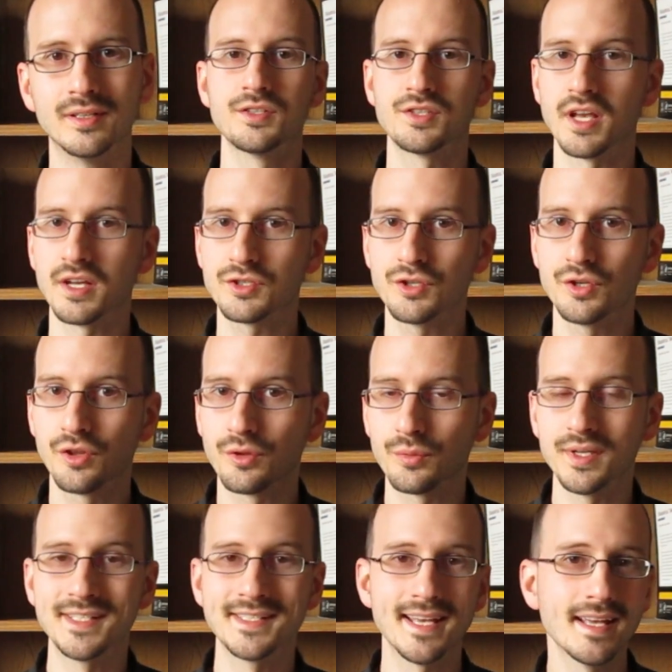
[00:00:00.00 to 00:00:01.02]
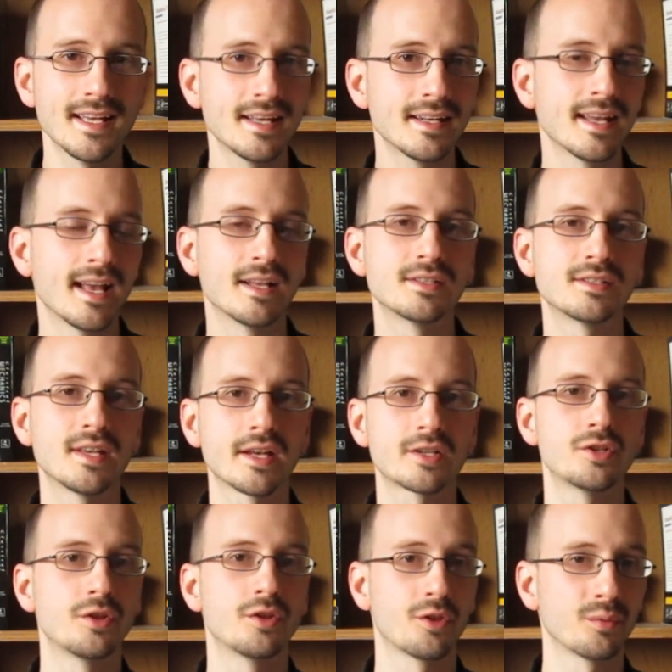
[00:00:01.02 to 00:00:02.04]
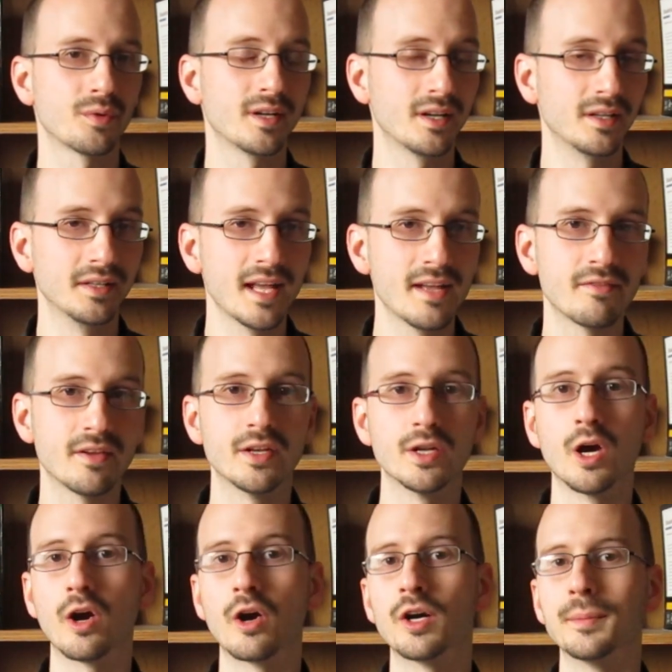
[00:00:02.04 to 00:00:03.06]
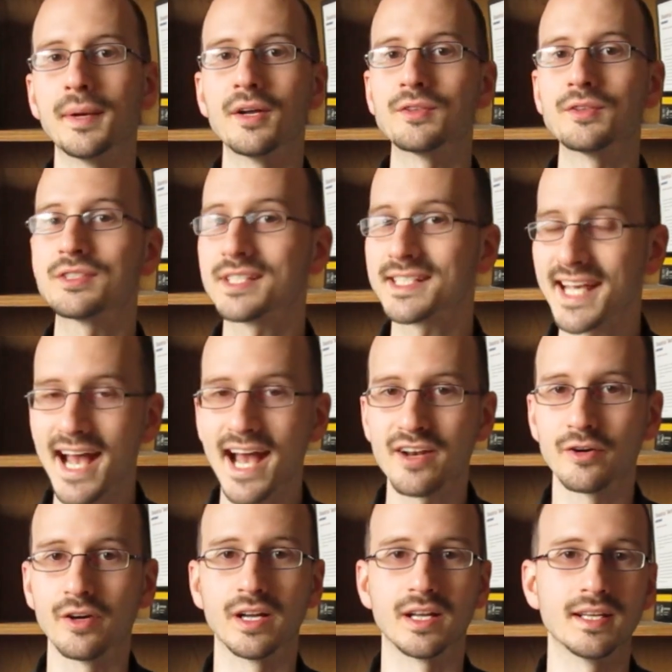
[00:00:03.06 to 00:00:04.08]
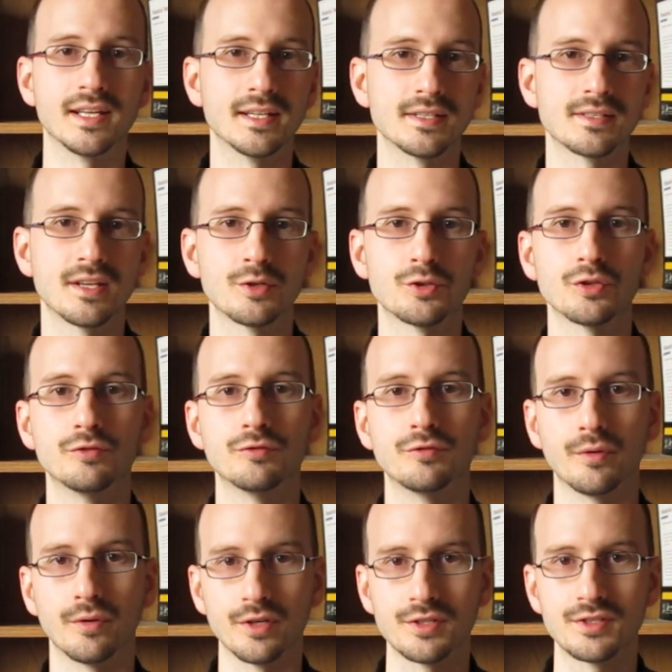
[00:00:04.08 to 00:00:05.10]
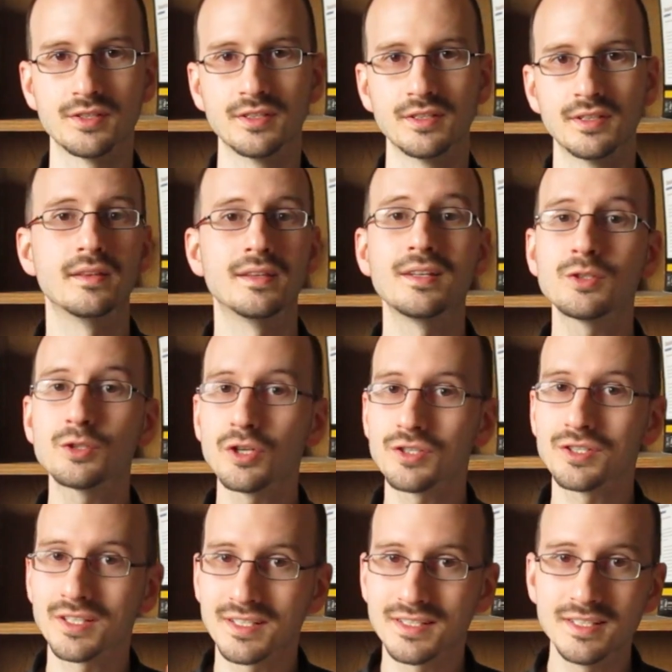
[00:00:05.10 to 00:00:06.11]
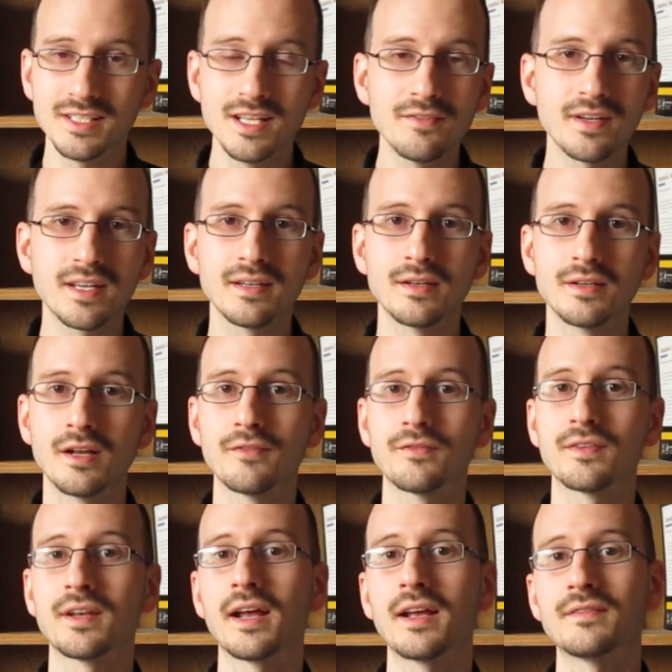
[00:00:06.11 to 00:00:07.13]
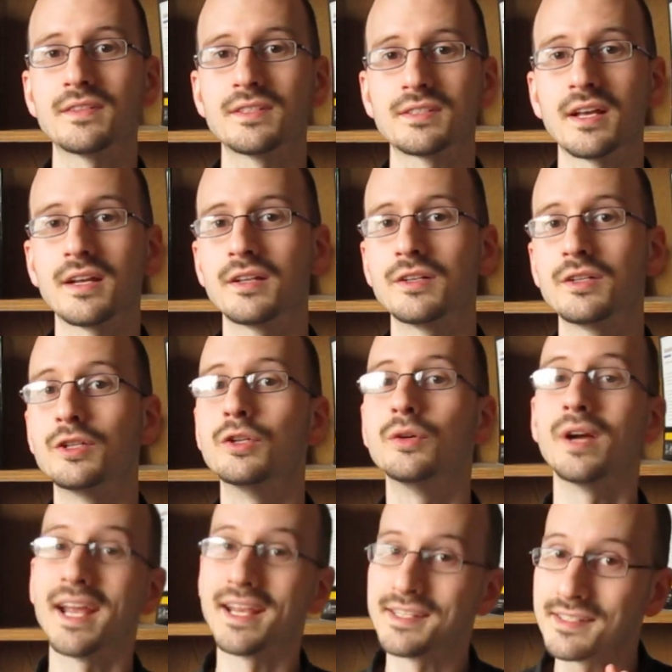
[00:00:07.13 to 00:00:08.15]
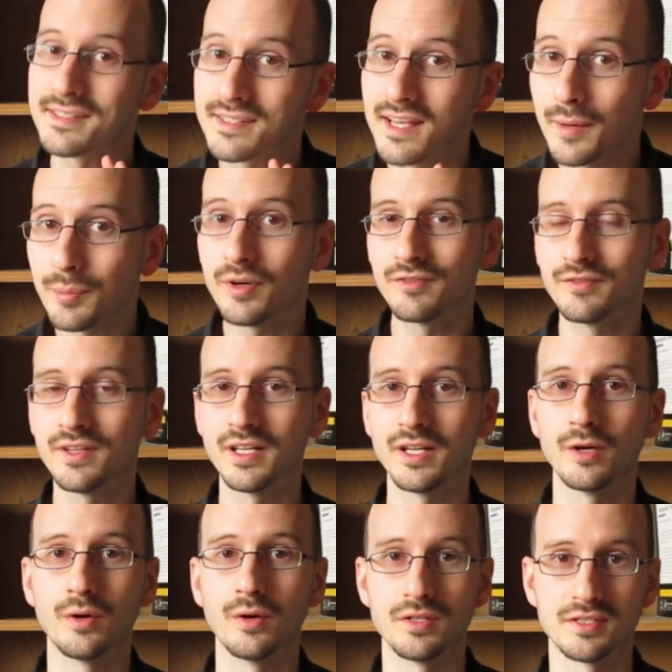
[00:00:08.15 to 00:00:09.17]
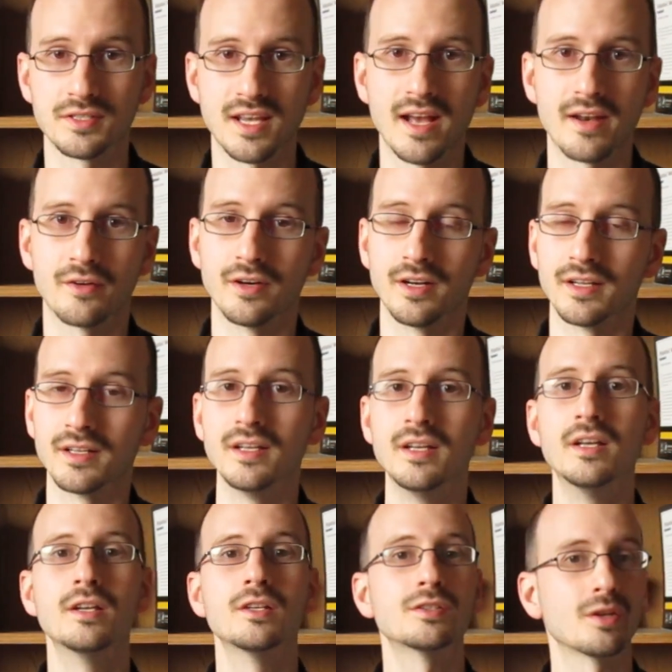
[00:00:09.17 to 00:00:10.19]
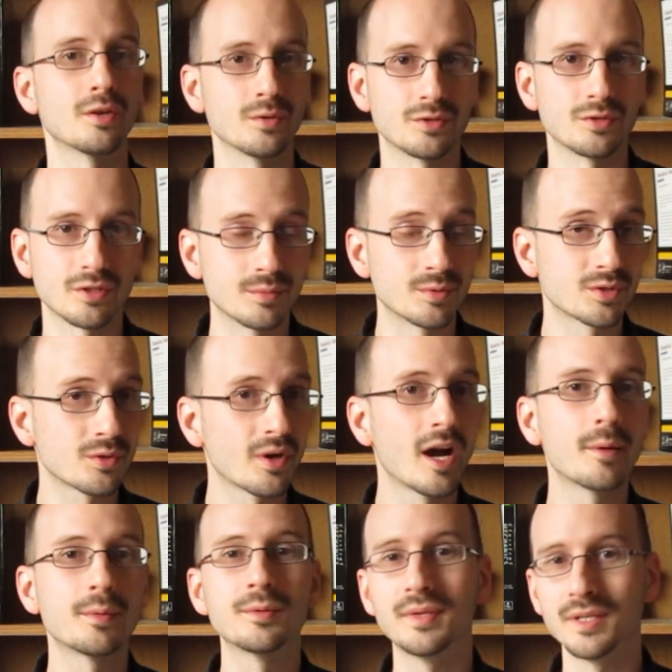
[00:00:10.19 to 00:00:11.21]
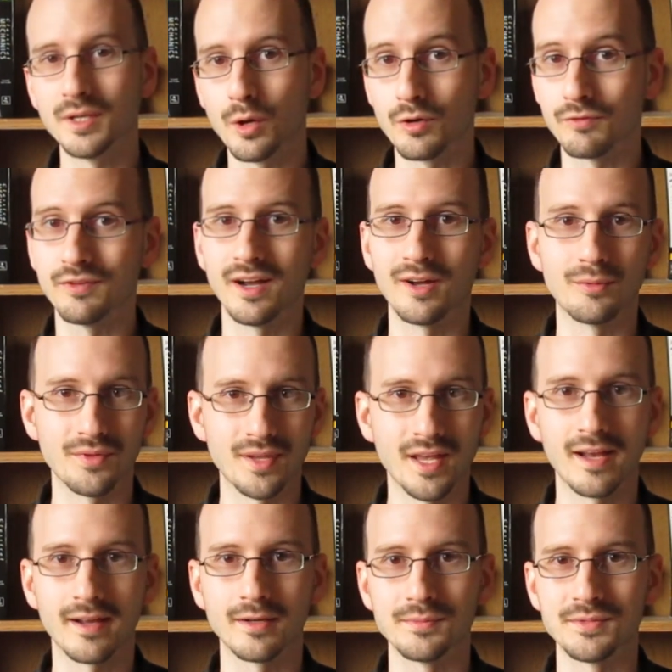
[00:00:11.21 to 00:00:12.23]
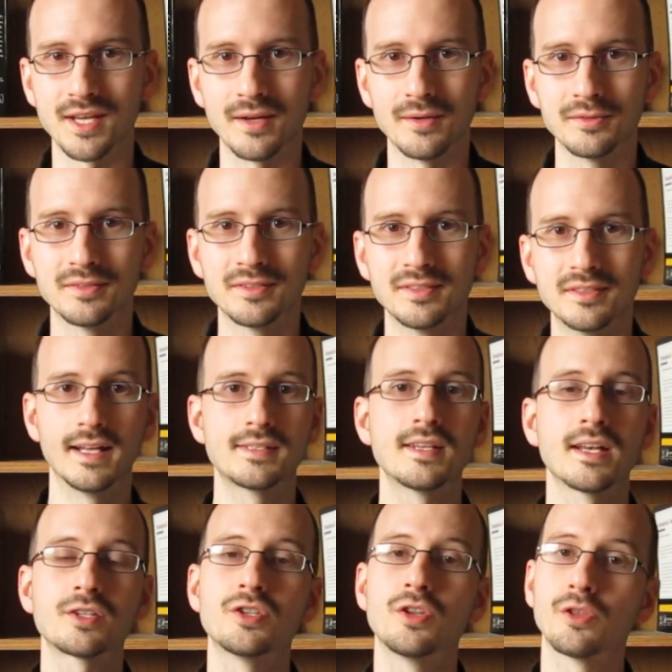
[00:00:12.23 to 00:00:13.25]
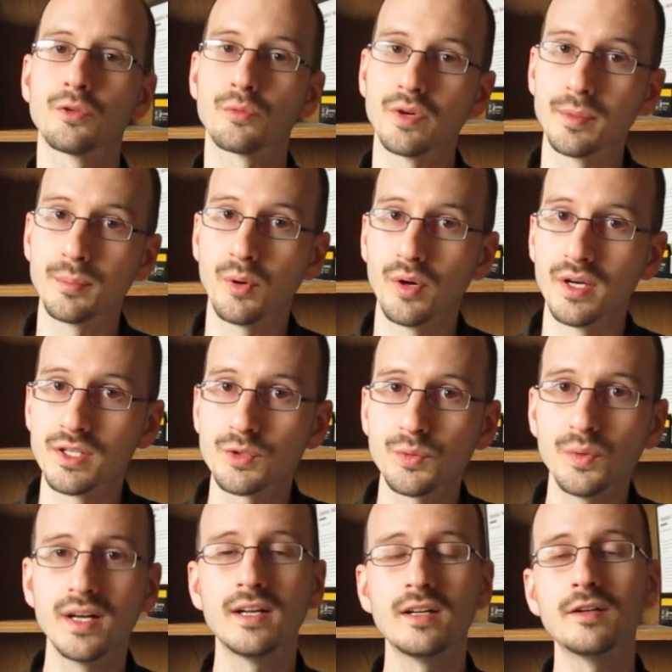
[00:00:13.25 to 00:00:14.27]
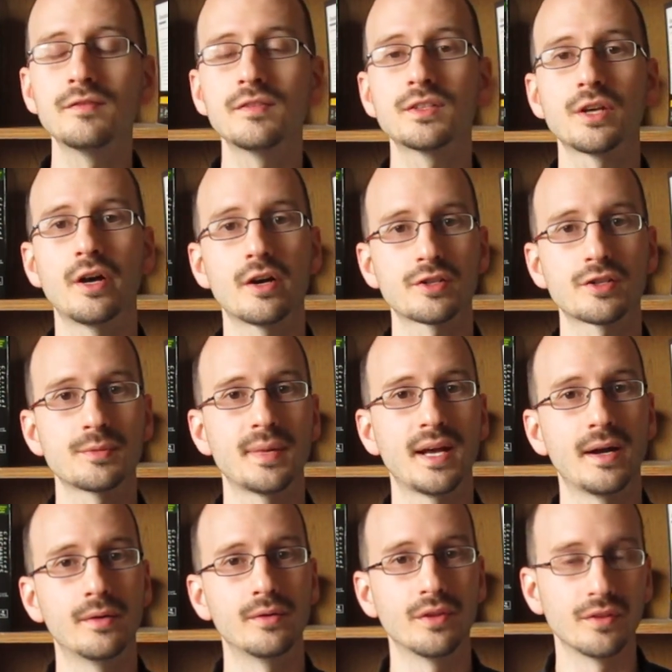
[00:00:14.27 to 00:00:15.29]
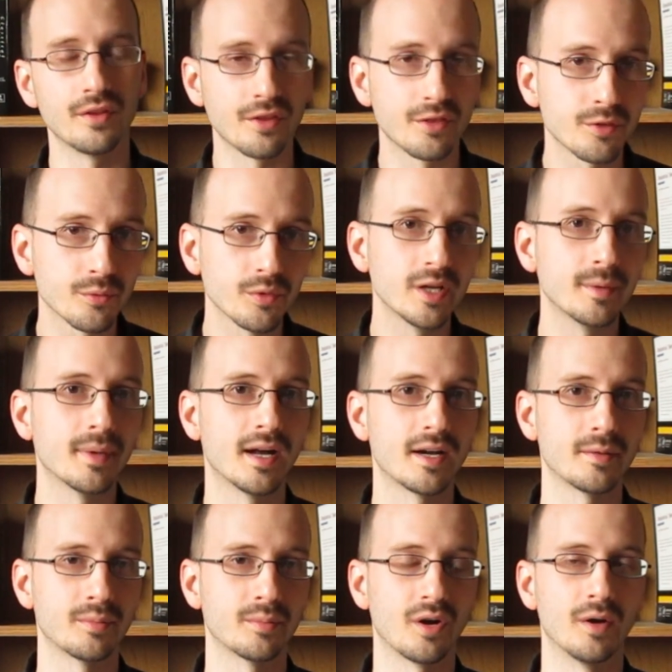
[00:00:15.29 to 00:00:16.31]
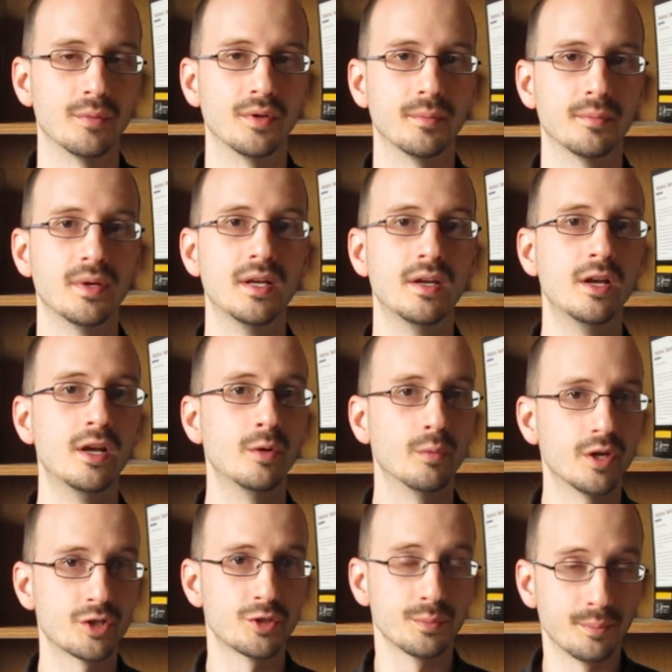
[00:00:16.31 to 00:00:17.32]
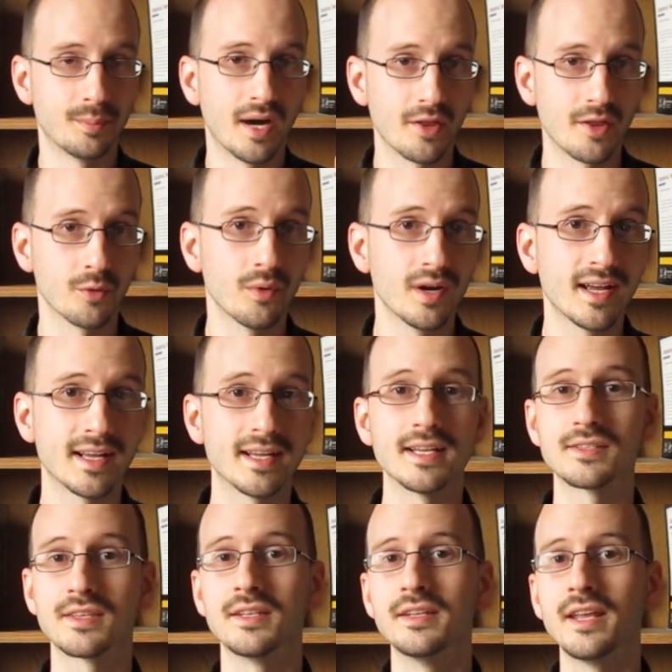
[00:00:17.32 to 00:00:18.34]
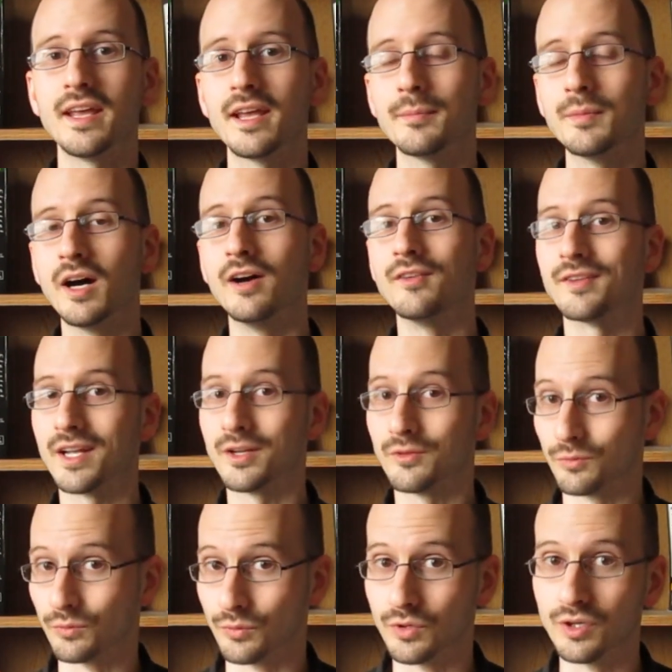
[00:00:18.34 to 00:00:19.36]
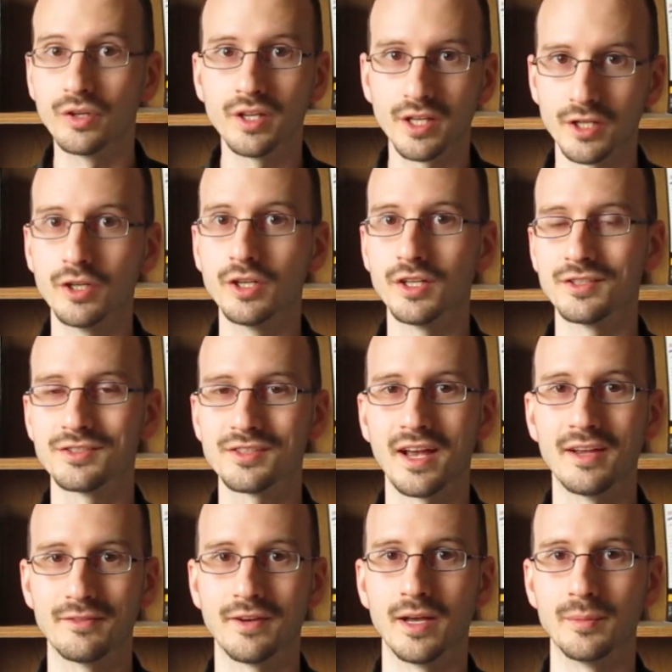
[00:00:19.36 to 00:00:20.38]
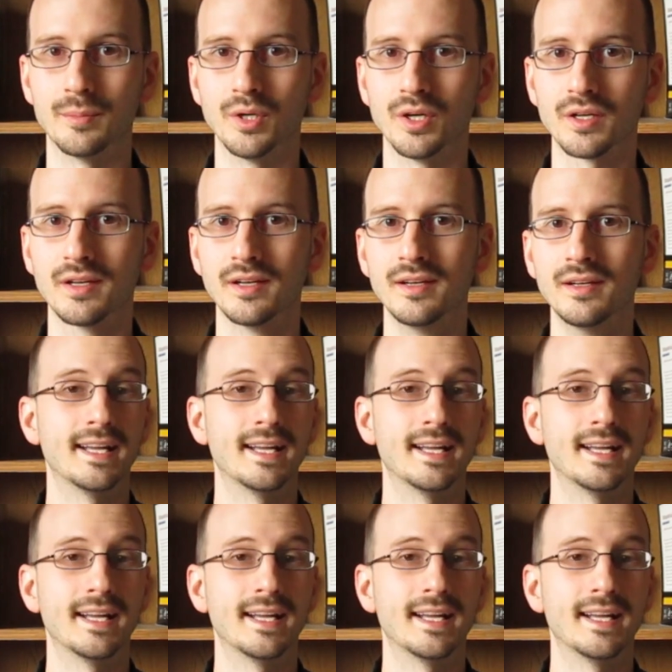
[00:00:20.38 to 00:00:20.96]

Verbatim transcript: Section 310 and Section 311 are about scattering in a central force. These are significant enough that I have decided to do a separate video on scattering, so subscribe to be notified when that comes out. And section 3.12 talks about the three body problem, which, by the way, is the name of a really good sci-fi book.